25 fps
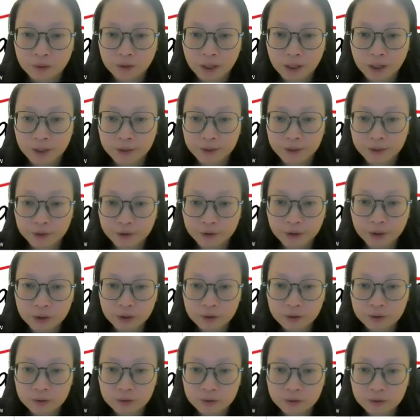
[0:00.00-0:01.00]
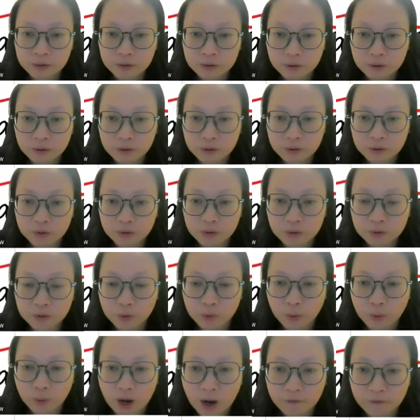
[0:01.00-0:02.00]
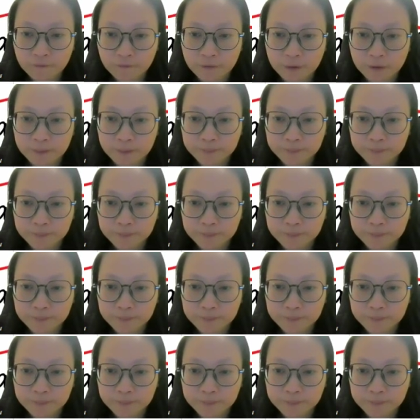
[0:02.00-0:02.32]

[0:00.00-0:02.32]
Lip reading: under graph.